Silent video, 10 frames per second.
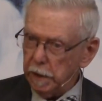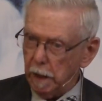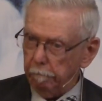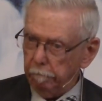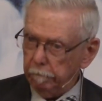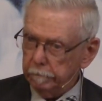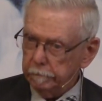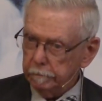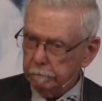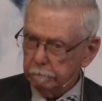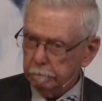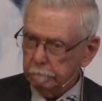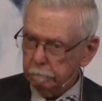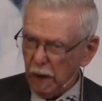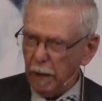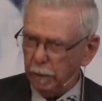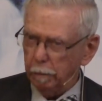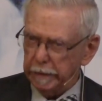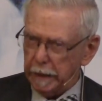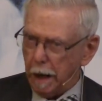them.
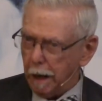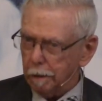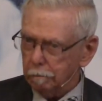Probably not.